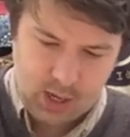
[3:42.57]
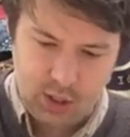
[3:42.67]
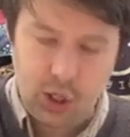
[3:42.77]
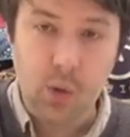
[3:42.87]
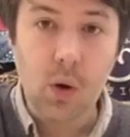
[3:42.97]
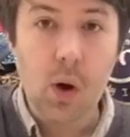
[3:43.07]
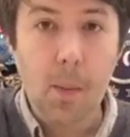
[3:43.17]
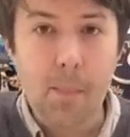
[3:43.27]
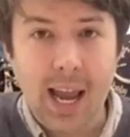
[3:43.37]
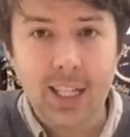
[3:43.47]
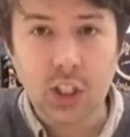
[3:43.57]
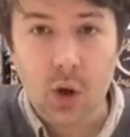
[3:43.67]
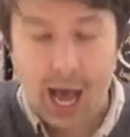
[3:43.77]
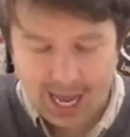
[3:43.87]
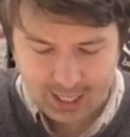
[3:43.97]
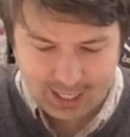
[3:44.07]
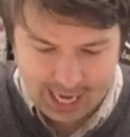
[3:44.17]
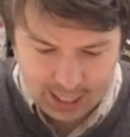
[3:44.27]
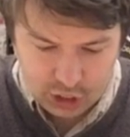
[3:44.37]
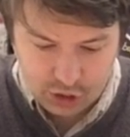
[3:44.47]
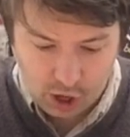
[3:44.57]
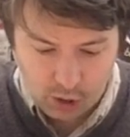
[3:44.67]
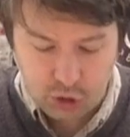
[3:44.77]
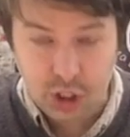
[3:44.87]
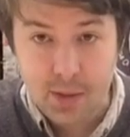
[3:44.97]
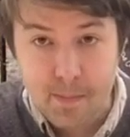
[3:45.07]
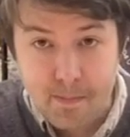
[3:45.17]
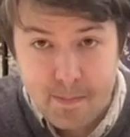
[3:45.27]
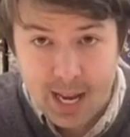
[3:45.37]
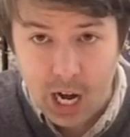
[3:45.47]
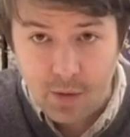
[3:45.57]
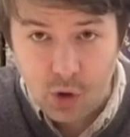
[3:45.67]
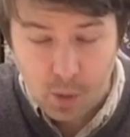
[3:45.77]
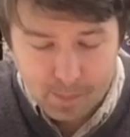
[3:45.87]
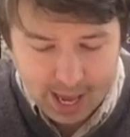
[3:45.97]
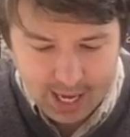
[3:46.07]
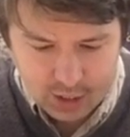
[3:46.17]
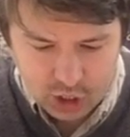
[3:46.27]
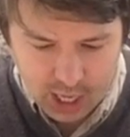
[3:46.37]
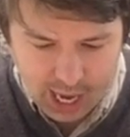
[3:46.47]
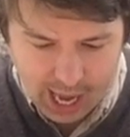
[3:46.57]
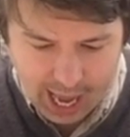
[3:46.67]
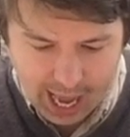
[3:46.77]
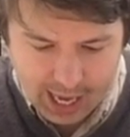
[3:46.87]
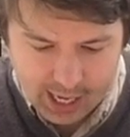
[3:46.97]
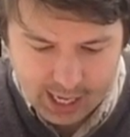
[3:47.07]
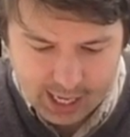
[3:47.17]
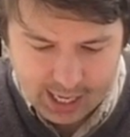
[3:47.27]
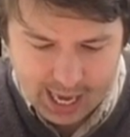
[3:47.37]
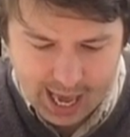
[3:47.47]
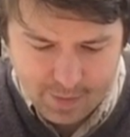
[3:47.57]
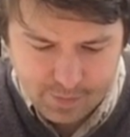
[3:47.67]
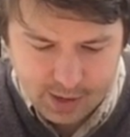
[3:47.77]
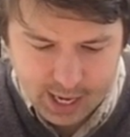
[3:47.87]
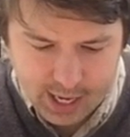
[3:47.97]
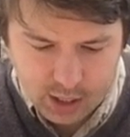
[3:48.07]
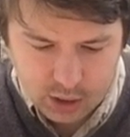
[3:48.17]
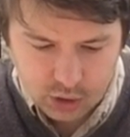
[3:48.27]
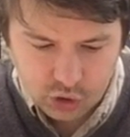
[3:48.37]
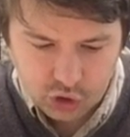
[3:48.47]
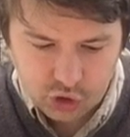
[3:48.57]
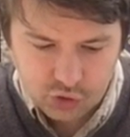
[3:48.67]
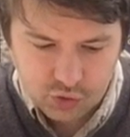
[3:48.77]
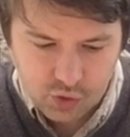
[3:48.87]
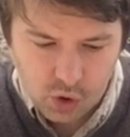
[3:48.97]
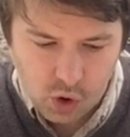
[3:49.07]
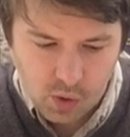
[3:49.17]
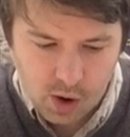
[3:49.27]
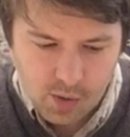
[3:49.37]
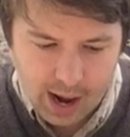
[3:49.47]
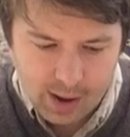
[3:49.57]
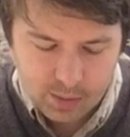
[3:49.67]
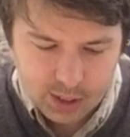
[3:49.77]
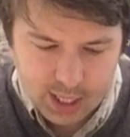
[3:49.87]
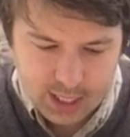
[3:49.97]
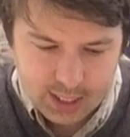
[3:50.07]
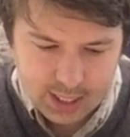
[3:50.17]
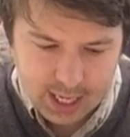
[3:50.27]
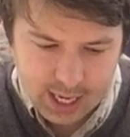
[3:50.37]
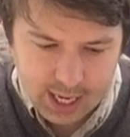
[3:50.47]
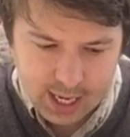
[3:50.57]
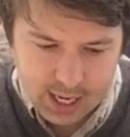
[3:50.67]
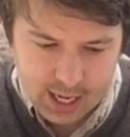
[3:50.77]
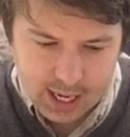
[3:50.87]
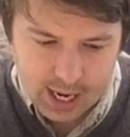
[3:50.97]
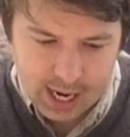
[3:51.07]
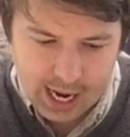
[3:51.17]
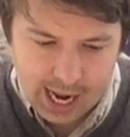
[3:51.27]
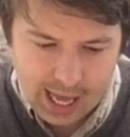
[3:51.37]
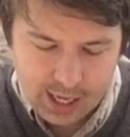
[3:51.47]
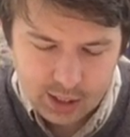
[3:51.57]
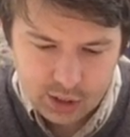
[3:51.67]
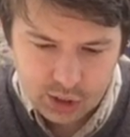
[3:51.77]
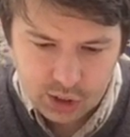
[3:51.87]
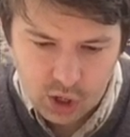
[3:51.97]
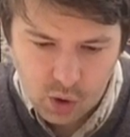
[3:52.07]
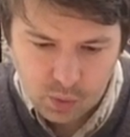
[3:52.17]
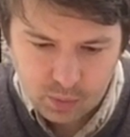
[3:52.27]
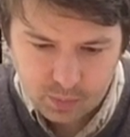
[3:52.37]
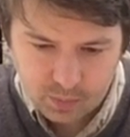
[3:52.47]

So place your hand onto the middle of your page and carefully draw around it, like so.